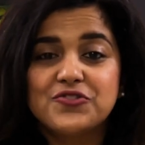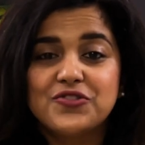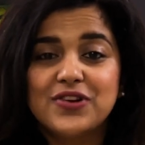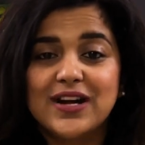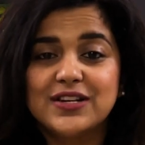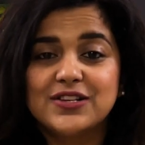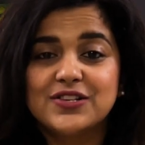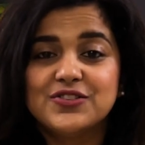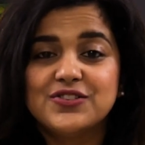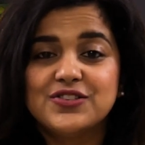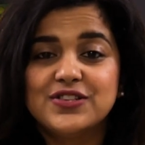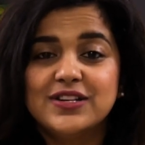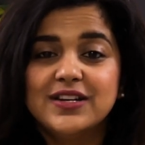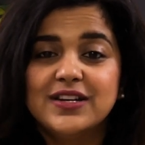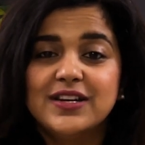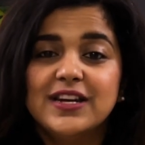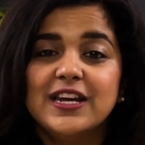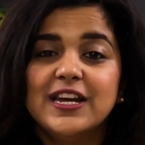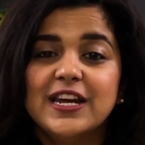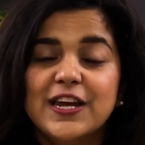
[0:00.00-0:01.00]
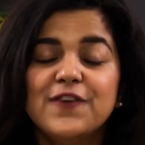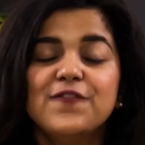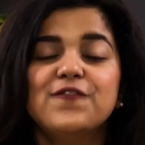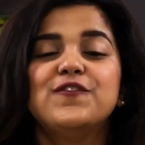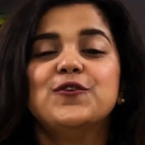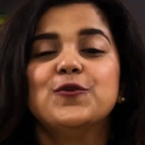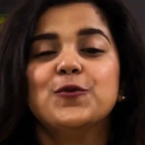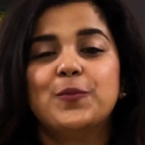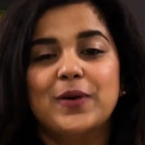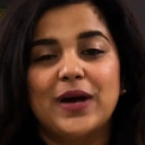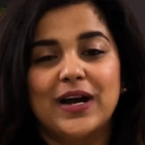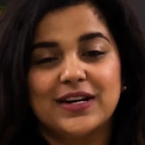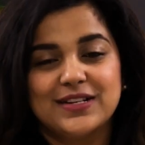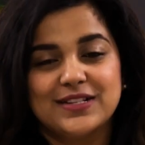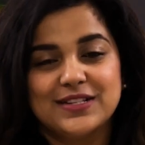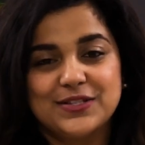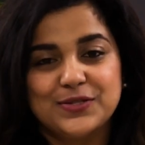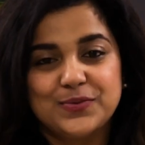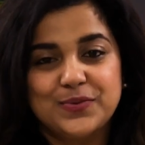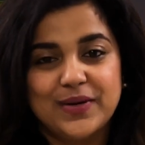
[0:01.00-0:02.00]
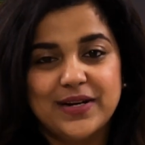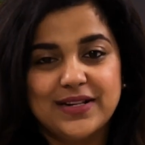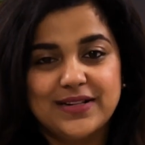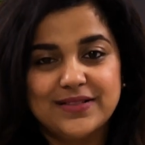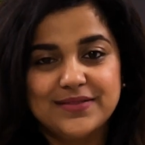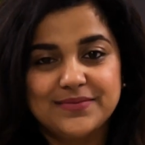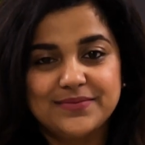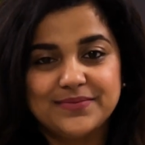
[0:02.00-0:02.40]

strategy if you practice well.